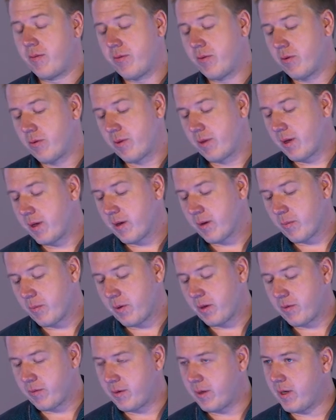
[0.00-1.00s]
you think
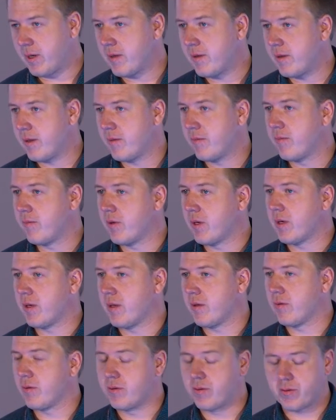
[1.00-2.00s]
about that, then we
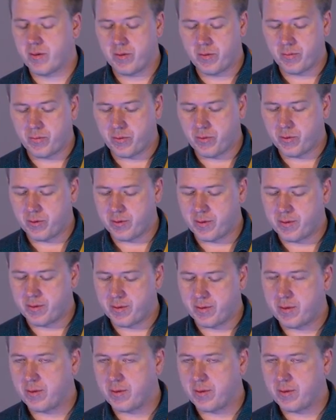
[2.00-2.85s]
can also, of course,